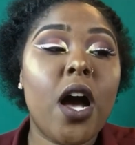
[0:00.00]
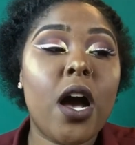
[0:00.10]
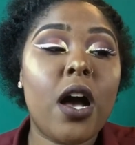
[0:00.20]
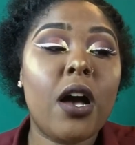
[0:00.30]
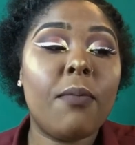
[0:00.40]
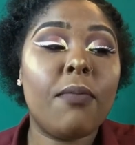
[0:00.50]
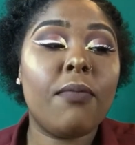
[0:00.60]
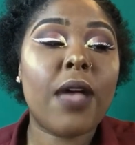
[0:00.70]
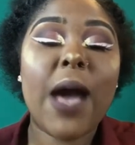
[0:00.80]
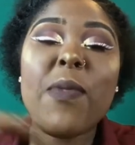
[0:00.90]

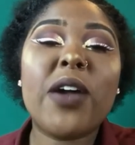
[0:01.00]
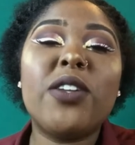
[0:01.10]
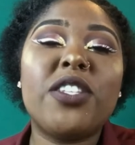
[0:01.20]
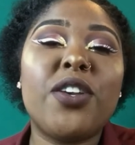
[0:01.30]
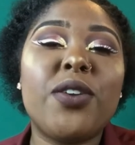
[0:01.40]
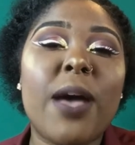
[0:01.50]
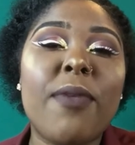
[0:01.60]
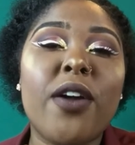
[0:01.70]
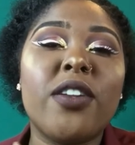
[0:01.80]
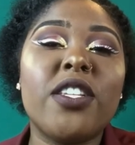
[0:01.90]
I'm not going to tell you,
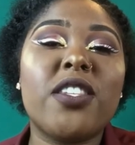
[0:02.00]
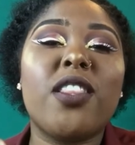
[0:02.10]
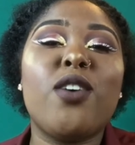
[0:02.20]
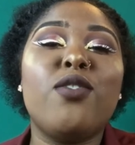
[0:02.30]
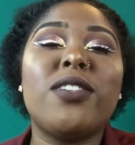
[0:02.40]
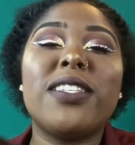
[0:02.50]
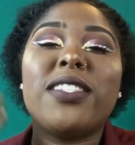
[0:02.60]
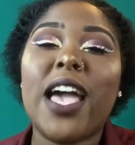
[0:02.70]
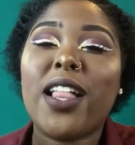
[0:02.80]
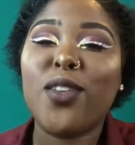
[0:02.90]
I'm not going to disclose
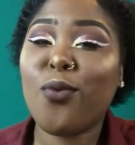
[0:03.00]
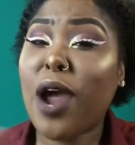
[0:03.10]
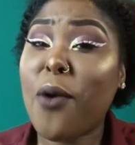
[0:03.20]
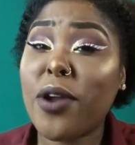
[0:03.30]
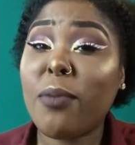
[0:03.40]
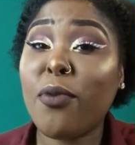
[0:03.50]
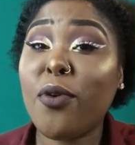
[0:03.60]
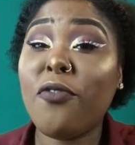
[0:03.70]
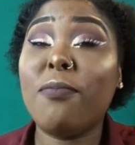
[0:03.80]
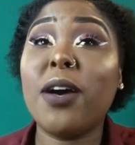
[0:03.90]
exactly where I want to
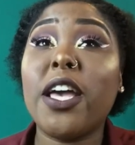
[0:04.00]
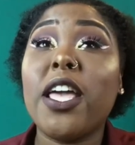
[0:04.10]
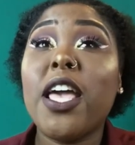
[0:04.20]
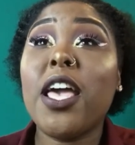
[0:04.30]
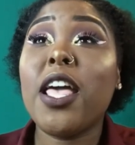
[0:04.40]
move, but